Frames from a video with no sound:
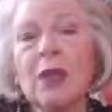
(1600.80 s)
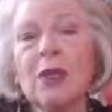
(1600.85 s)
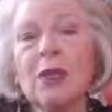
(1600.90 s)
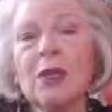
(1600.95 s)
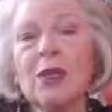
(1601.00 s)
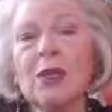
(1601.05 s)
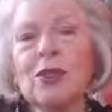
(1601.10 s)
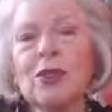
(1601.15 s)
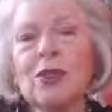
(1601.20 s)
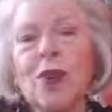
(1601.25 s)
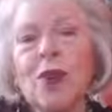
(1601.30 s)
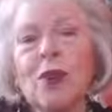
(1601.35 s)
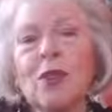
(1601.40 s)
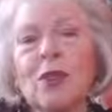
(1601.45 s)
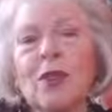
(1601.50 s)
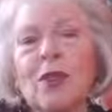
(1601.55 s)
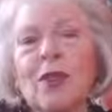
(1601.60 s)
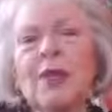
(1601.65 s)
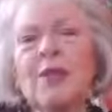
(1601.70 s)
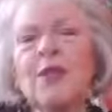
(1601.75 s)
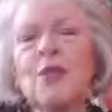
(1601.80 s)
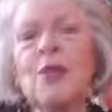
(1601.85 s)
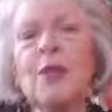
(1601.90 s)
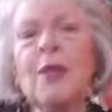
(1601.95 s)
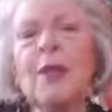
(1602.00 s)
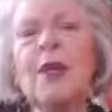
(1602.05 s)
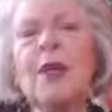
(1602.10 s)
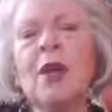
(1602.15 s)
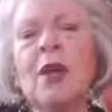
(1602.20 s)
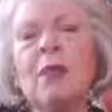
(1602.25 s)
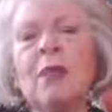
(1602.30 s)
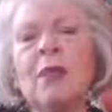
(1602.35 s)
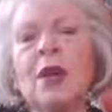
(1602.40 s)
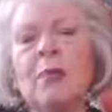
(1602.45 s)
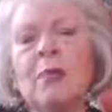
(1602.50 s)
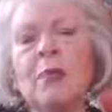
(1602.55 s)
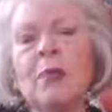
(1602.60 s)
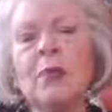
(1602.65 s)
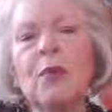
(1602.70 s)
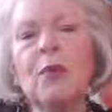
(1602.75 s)
So this window
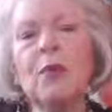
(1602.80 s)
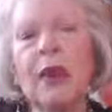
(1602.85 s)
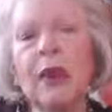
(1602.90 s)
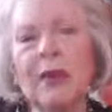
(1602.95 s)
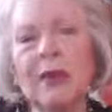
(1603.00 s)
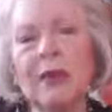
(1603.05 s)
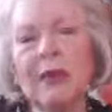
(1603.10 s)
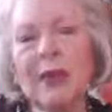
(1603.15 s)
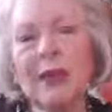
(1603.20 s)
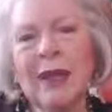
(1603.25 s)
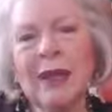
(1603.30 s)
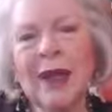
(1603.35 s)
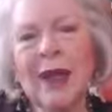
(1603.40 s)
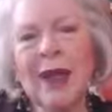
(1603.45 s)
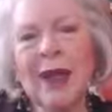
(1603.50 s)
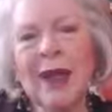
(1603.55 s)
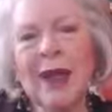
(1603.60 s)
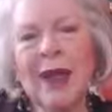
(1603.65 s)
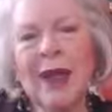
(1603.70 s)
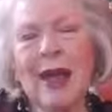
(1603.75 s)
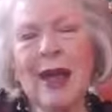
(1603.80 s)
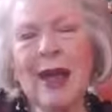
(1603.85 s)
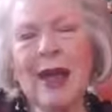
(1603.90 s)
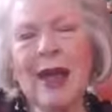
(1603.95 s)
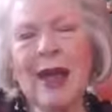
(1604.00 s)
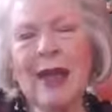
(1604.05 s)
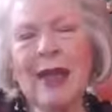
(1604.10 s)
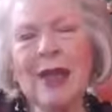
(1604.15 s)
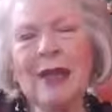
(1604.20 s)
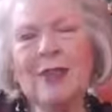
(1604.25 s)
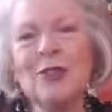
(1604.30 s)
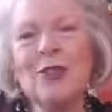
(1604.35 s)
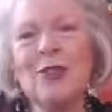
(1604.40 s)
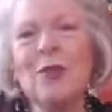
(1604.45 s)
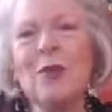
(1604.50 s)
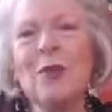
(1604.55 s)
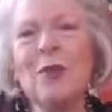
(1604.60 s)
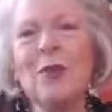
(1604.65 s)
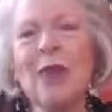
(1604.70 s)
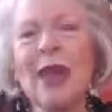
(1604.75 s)
number 1 is
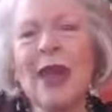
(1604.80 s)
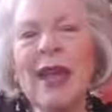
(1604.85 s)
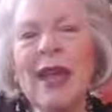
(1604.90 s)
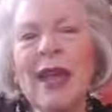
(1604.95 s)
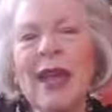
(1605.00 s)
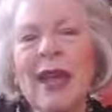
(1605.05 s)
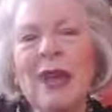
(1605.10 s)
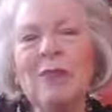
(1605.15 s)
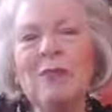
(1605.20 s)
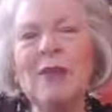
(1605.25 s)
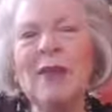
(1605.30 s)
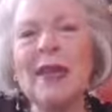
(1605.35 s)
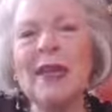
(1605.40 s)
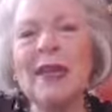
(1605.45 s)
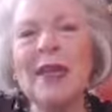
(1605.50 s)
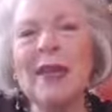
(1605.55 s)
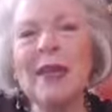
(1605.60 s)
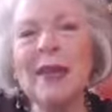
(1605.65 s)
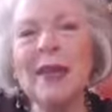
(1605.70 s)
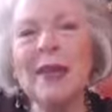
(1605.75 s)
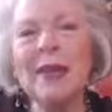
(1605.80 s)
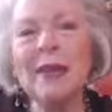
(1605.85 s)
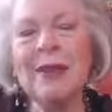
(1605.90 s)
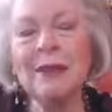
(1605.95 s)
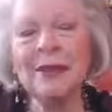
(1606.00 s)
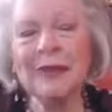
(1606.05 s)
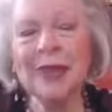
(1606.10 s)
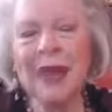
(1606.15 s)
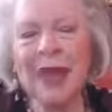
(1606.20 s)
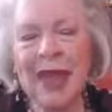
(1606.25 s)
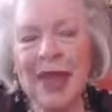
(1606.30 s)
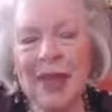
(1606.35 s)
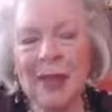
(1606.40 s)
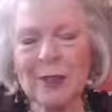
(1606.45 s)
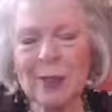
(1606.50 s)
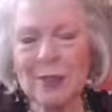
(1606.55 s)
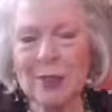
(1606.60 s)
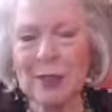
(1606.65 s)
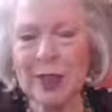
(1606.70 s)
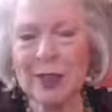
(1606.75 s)
your way of beginning the
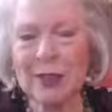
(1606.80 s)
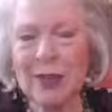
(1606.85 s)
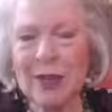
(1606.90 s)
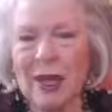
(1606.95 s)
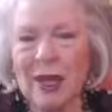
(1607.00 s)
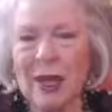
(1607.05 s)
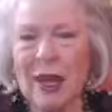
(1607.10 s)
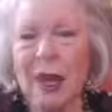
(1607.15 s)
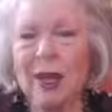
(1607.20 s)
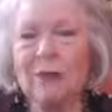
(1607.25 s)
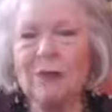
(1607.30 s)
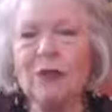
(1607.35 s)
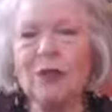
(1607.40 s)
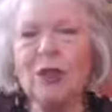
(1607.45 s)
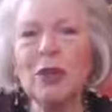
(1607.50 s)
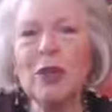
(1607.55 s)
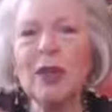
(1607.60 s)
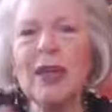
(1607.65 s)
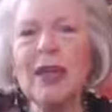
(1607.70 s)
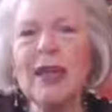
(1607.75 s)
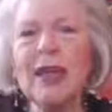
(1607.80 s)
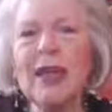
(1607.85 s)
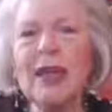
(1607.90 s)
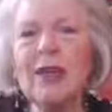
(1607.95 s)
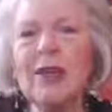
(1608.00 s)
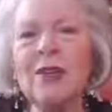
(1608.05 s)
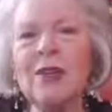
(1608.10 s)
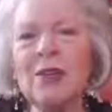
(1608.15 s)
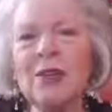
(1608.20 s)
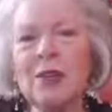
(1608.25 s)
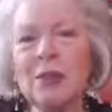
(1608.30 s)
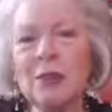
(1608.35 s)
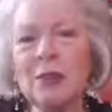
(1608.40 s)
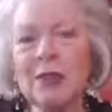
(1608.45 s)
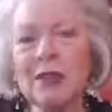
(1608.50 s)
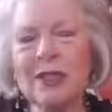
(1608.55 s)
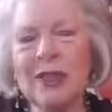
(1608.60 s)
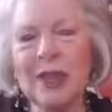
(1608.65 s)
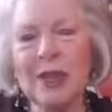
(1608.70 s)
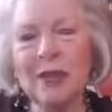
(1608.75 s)
aspect of looking into
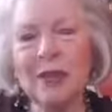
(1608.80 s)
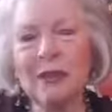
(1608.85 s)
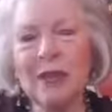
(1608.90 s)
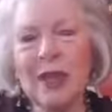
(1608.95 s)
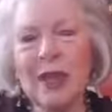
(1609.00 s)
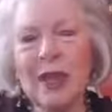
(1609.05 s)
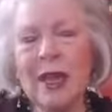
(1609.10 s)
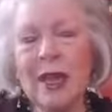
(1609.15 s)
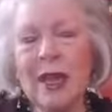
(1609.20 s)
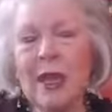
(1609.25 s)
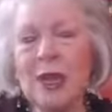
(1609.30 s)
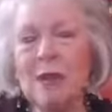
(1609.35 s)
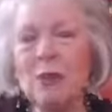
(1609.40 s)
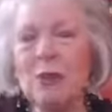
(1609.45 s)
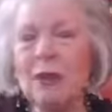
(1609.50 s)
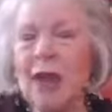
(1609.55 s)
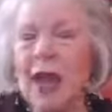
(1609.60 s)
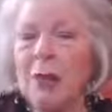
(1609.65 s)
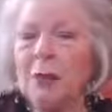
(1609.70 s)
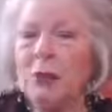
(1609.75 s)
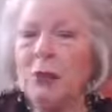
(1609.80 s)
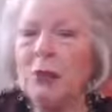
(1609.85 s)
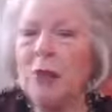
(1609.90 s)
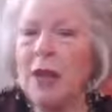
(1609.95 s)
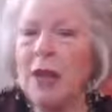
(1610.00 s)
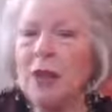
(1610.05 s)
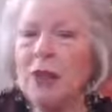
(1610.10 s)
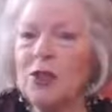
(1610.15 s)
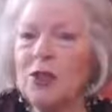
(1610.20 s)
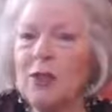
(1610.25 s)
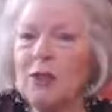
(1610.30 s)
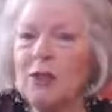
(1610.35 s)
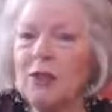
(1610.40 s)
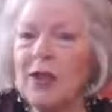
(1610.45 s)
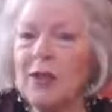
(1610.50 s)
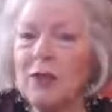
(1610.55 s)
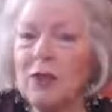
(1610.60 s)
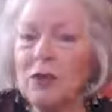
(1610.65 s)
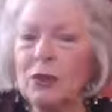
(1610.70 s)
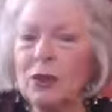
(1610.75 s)
yourself in perhaps ways you
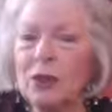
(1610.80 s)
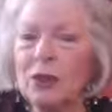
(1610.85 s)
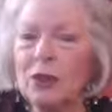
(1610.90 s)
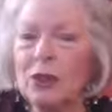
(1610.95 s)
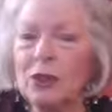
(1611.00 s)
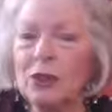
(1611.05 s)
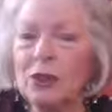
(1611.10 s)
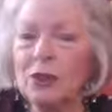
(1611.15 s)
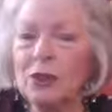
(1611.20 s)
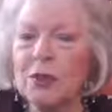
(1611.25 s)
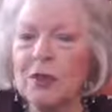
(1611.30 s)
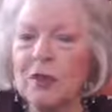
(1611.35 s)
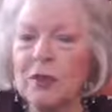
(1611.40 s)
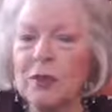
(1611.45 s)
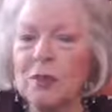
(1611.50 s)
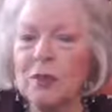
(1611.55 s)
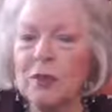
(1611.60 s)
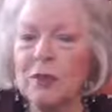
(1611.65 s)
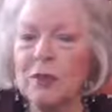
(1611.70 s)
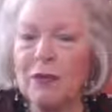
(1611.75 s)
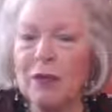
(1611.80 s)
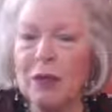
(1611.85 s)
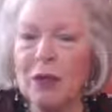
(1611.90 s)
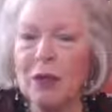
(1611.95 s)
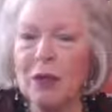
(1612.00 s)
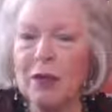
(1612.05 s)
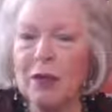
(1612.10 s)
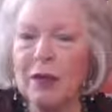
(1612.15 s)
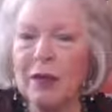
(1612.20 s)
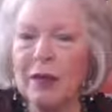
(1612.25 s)
never looked at yourself before,